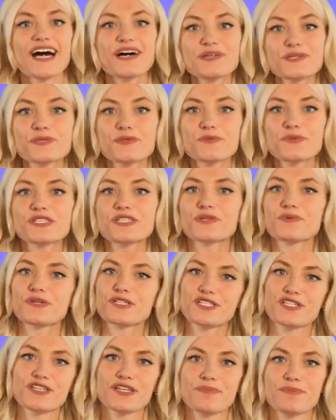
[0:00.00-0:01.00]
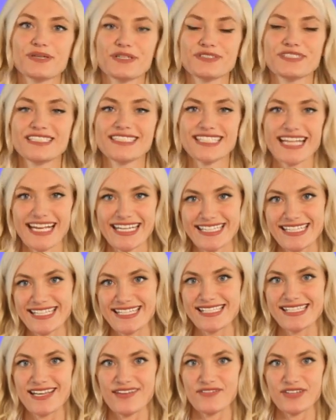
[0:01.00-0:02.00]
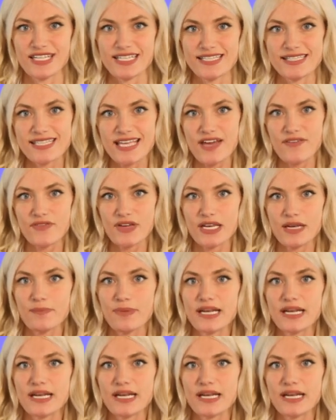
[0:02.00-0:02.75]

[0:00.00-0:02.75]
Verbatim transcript: house was originally built in 1977,